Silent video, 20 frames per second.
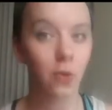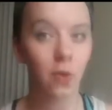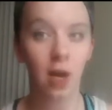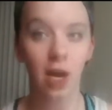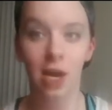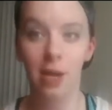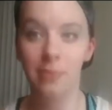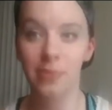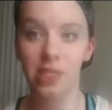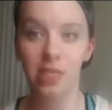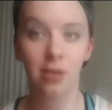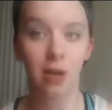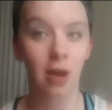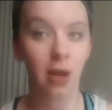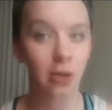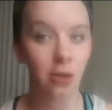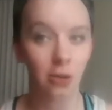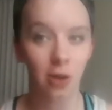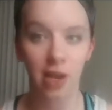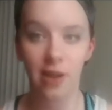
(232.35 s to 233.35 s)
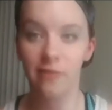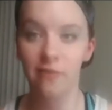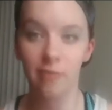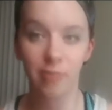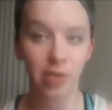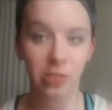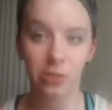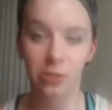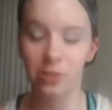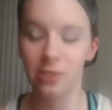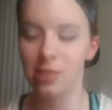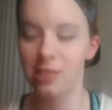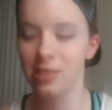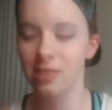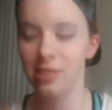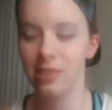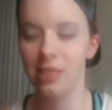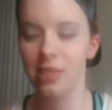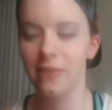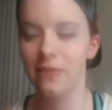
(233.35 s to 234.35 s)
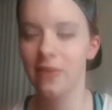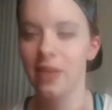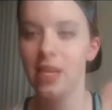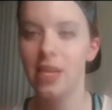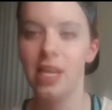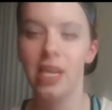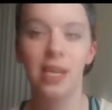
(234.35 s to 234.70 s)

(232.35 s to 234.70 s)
ops and autographed pictures and stuff.